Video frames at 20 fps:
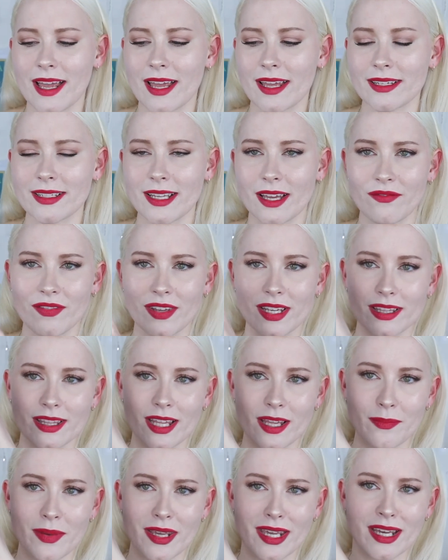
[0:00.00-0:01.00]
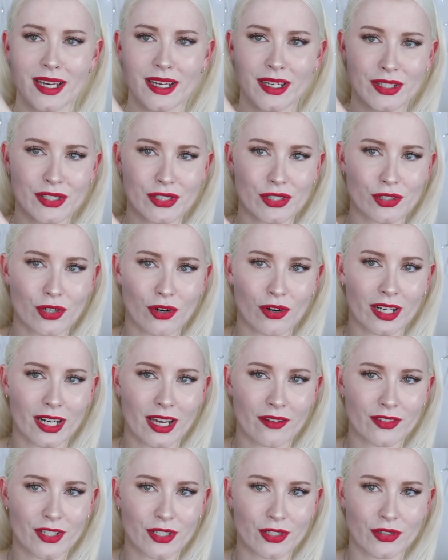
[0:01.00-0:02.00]
and I figured they'd be strong
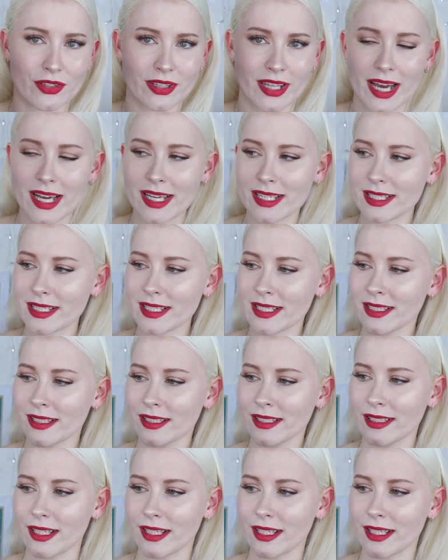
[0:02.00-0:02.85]
enough to do that.